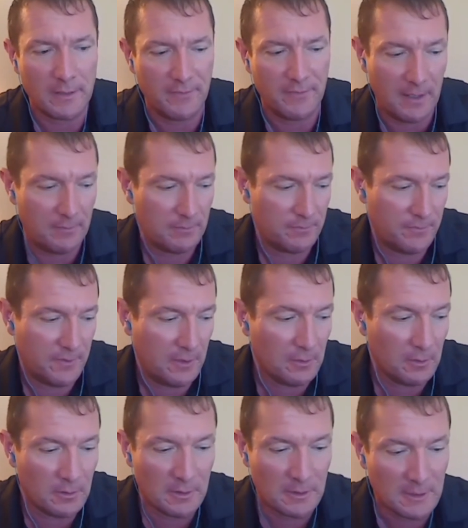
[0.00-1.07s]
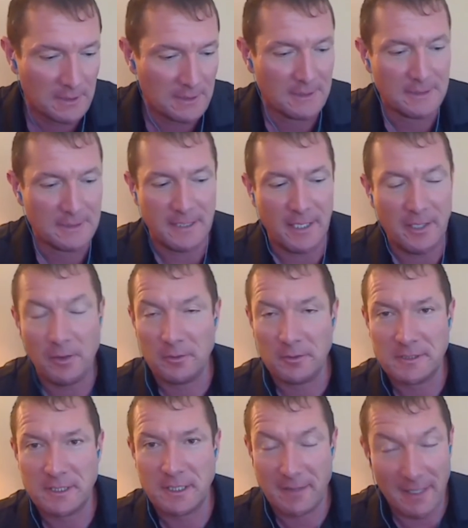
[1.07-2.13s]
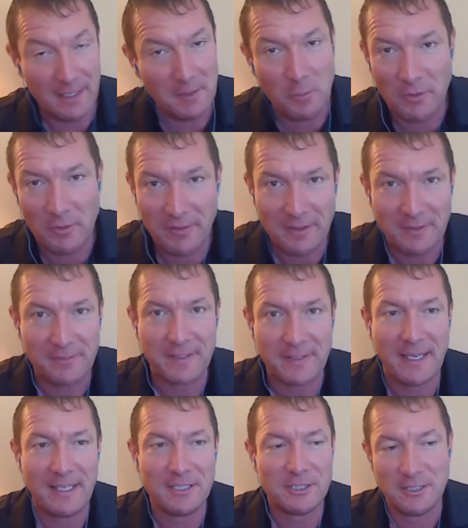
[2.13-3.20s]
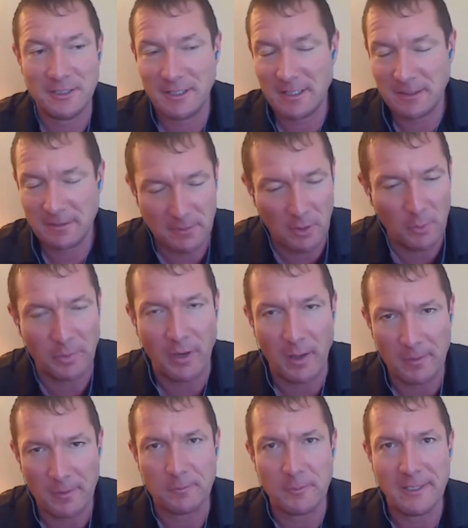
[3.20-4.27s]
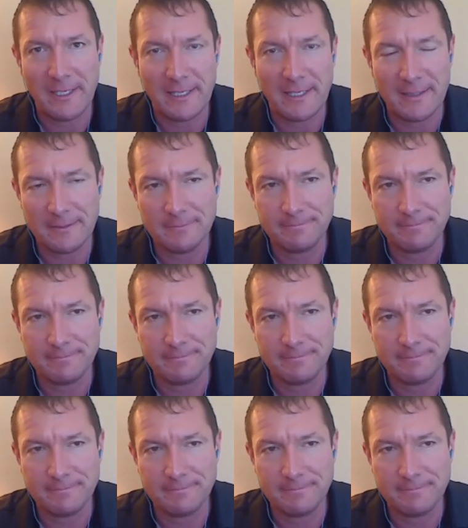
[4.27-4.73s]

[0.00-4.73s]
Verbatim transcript: If they feel they need more verification, then no problem. We get it.